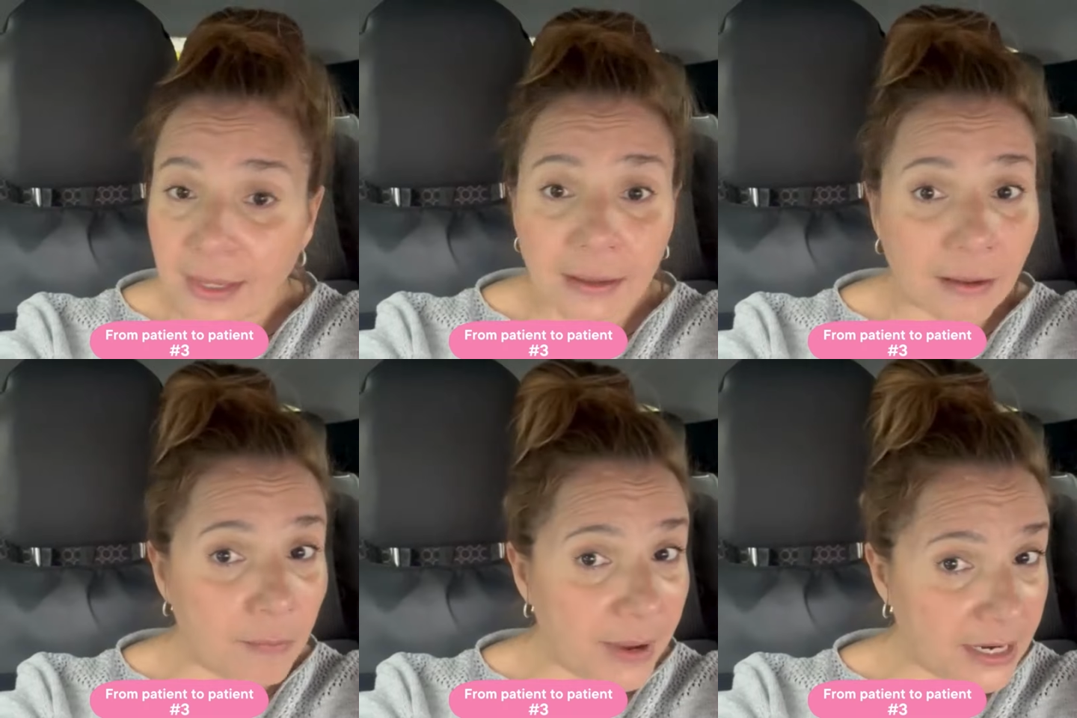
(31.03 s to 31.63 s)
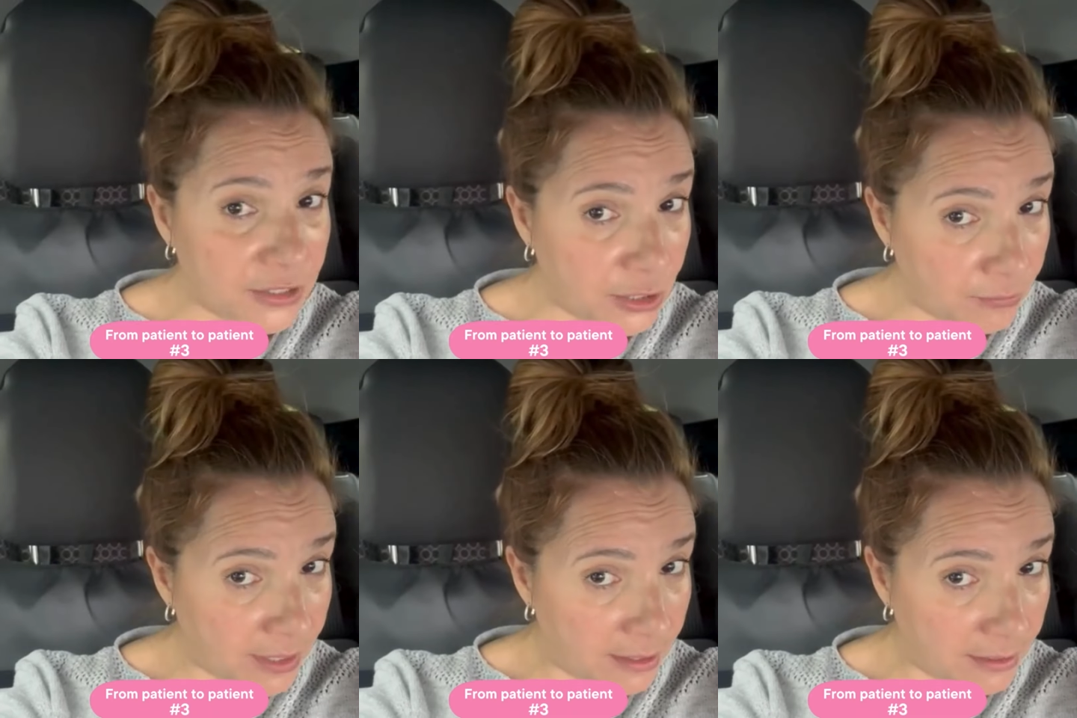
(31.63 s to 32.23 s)
compassion
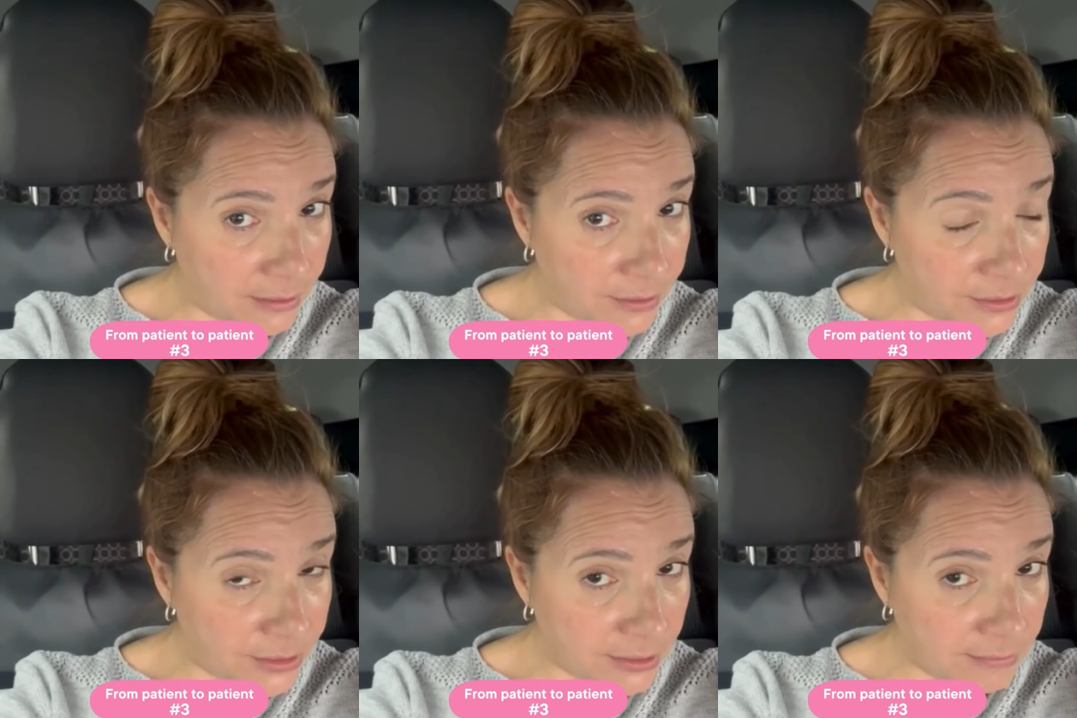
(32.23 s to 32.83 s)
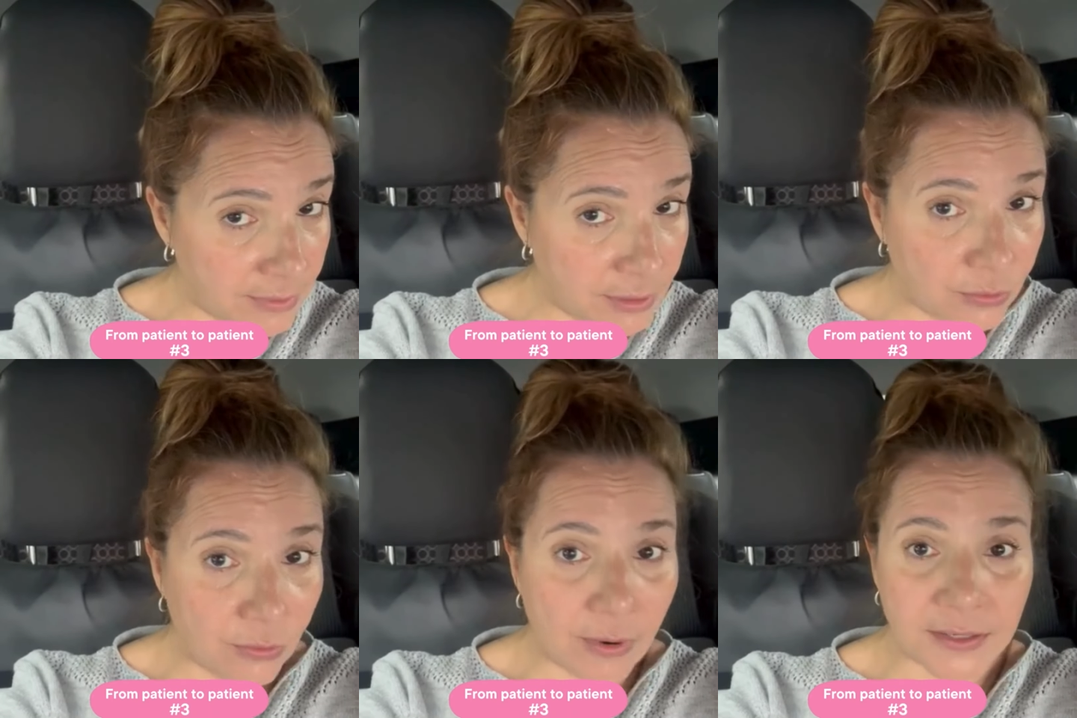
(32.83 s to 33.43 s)
with others
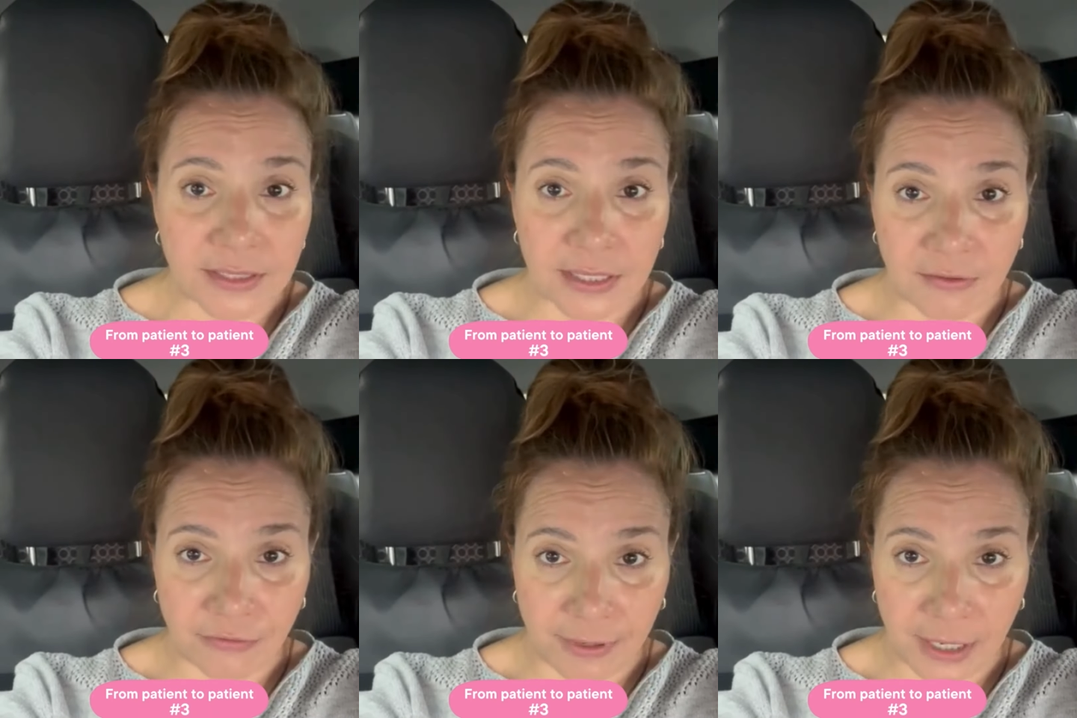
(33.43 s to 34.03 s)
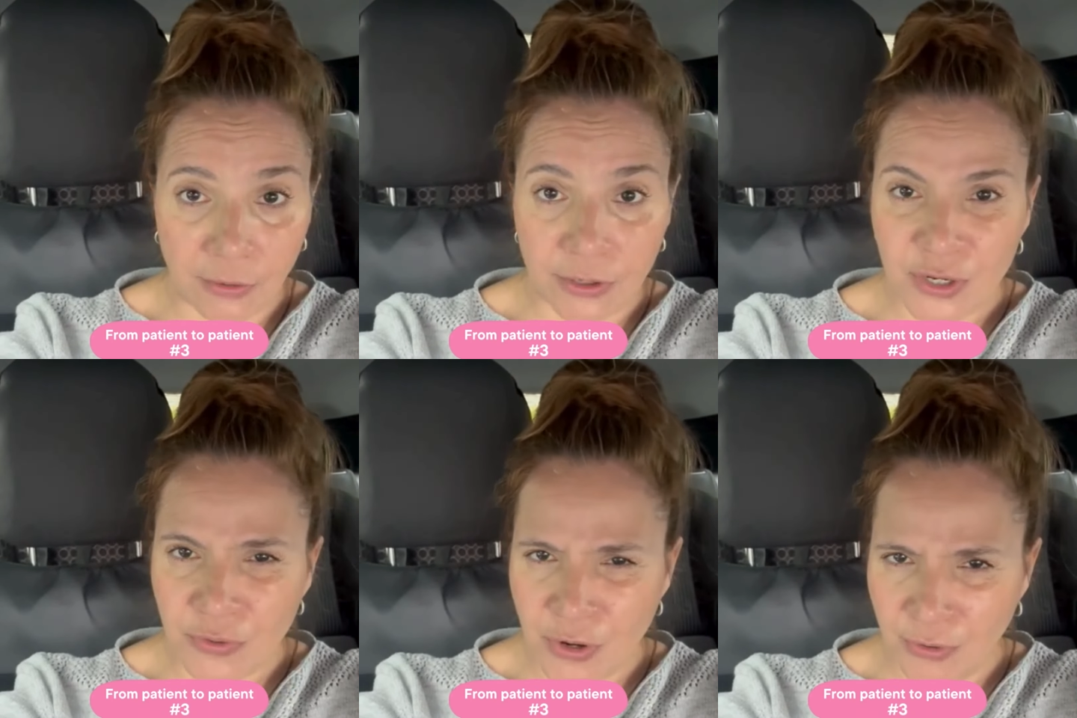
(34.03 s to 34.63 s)
who are suffering or you
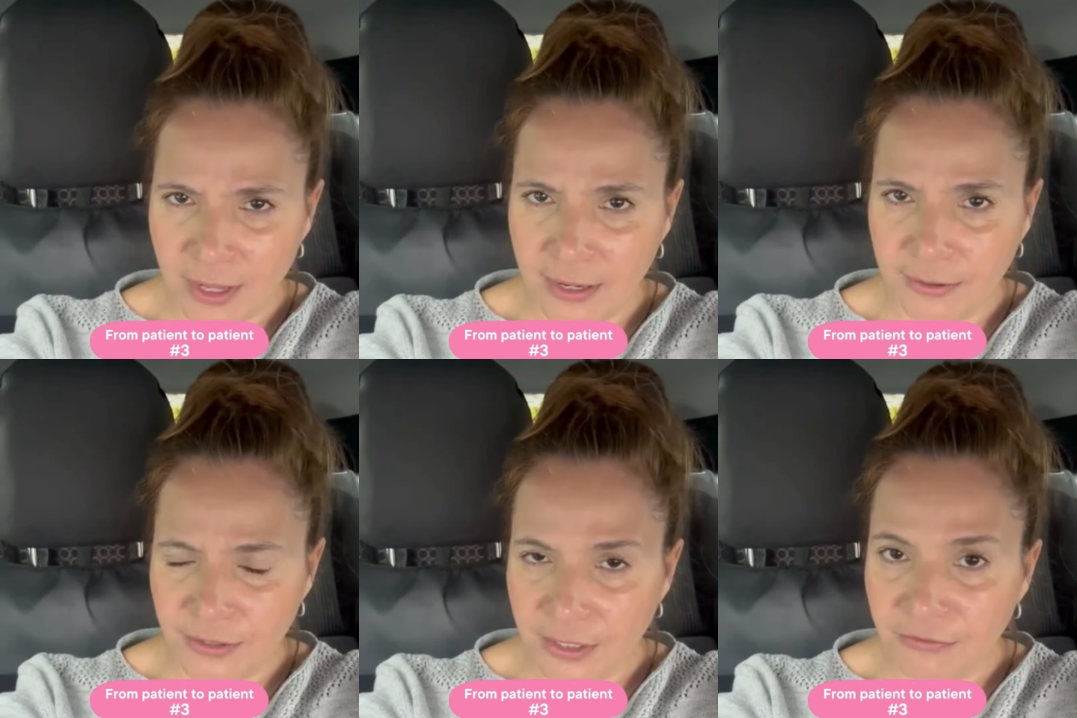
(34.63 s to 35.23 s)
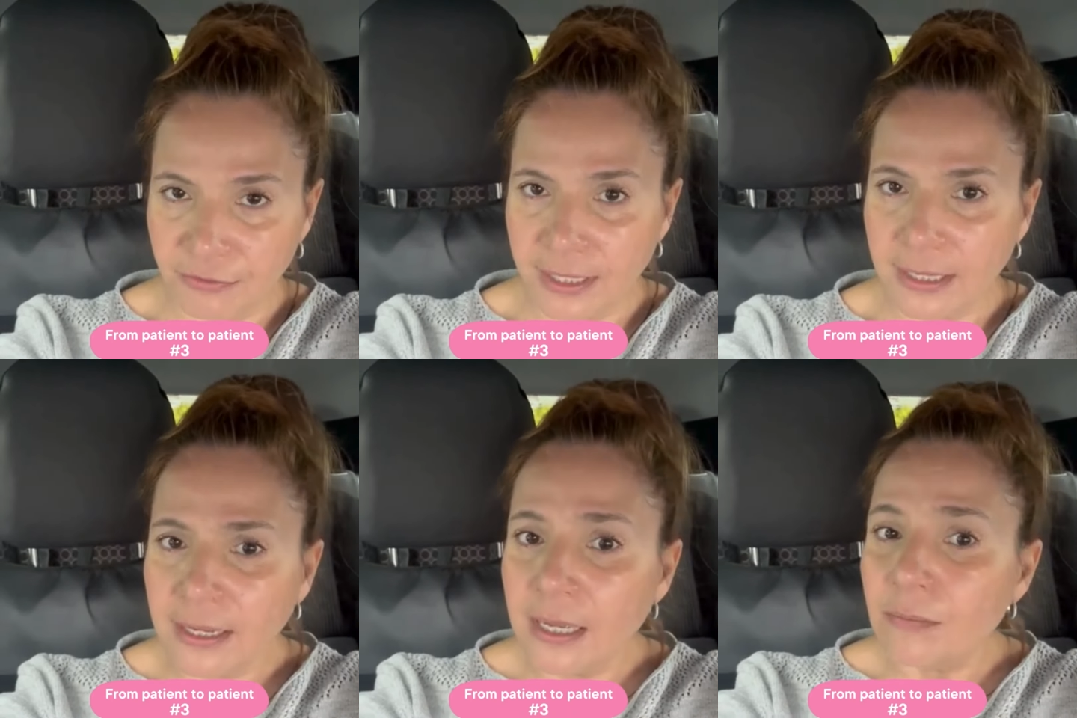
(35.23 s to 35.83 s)
know that are suffering
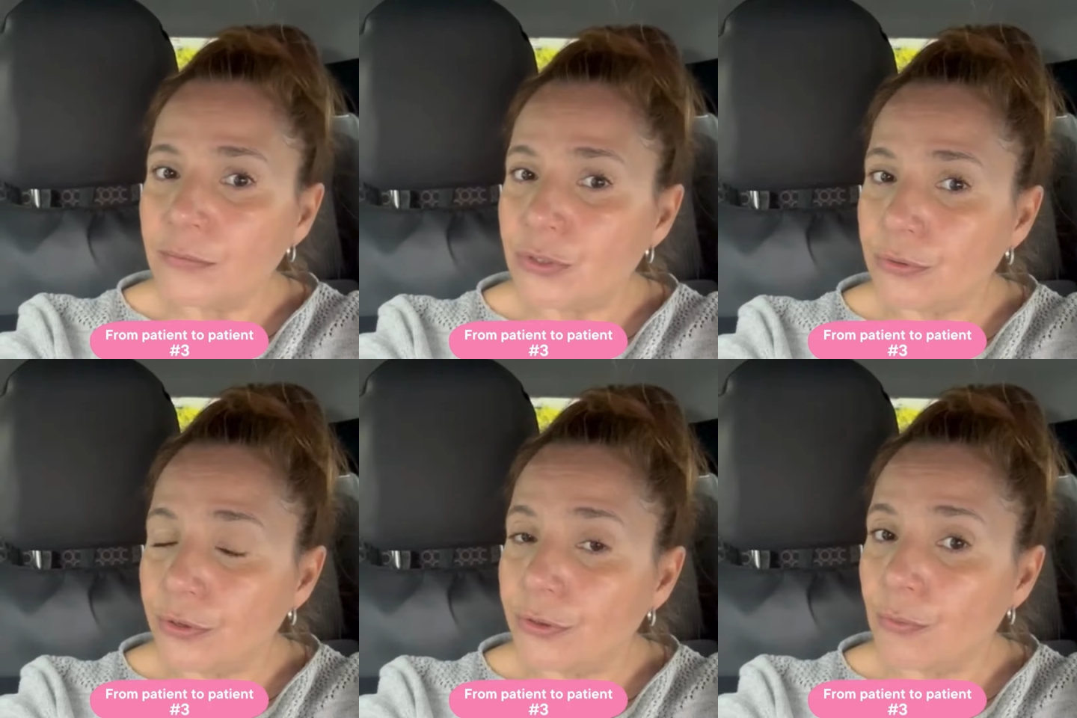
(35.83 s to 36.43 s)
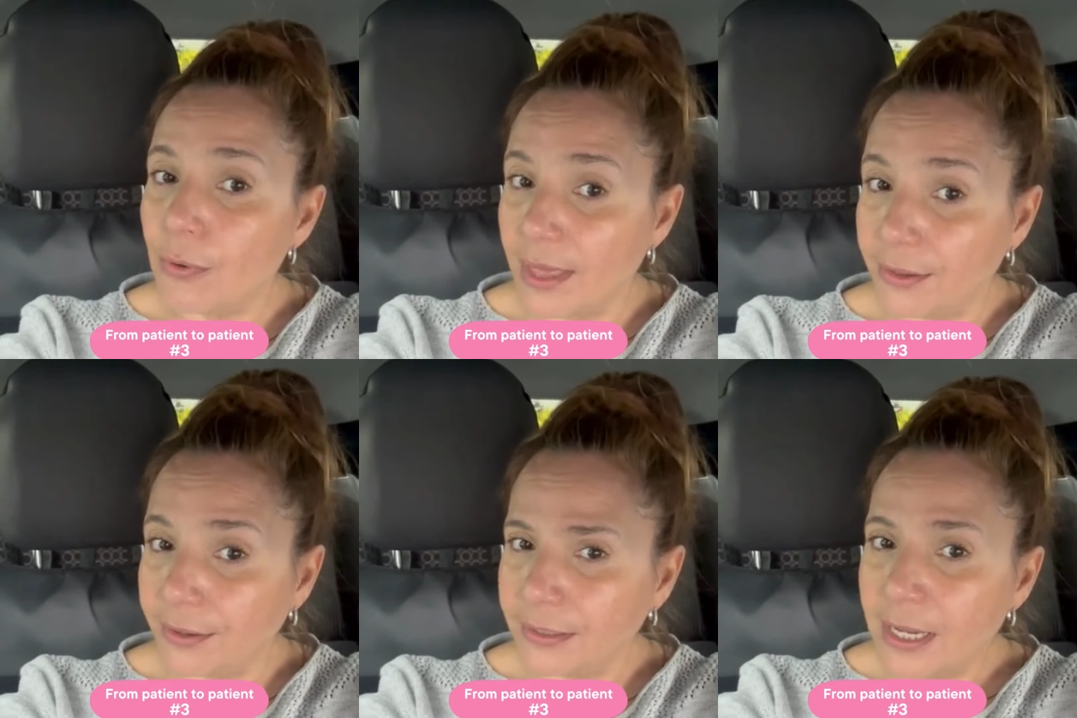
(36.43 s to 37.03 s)
due to the
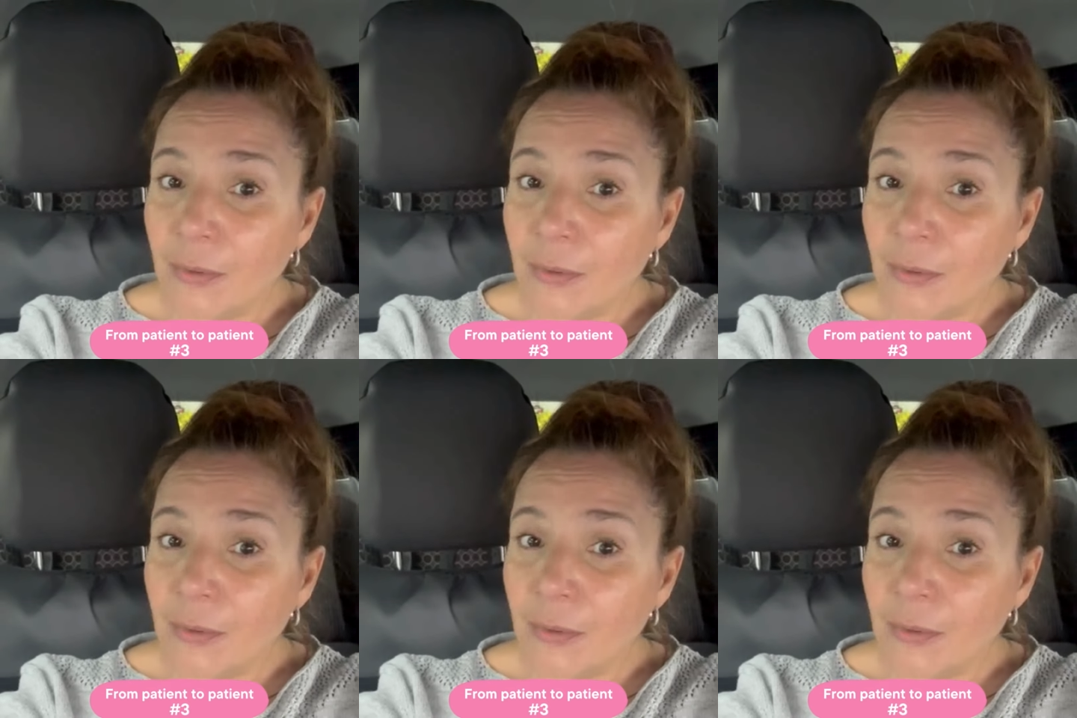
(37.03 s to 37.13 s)
weather.